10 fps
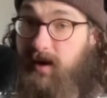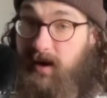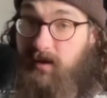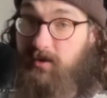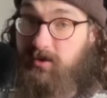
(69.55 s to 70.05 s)

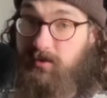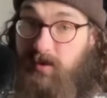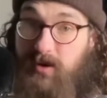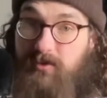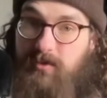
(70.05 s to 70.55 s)
I also
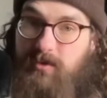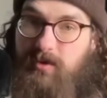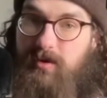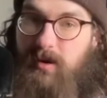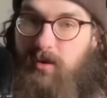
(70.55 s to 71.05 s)
wanted to
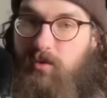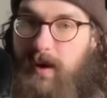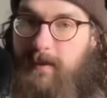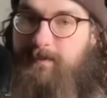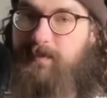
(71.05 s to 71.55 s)
learn
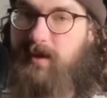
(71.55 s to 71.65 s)
Lua.